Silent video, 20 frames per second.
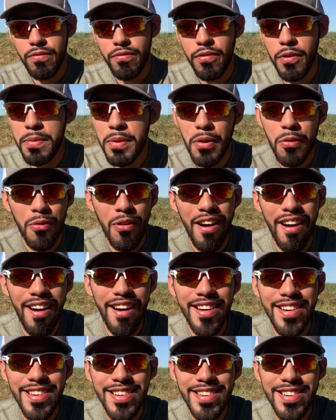from the
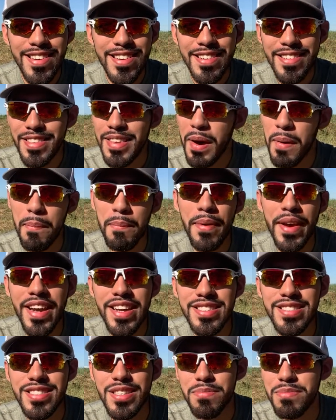rod, the
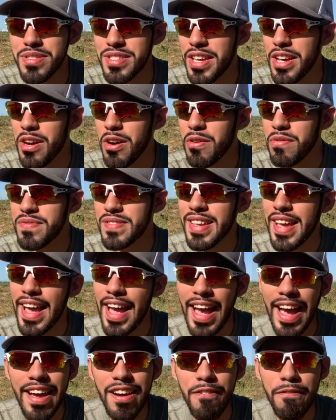baits themselves,
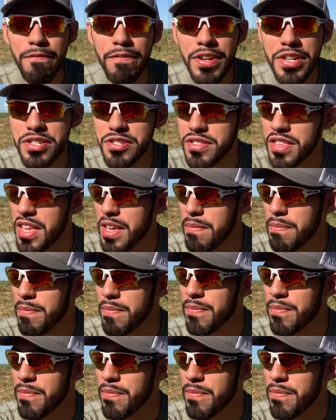how to fish them,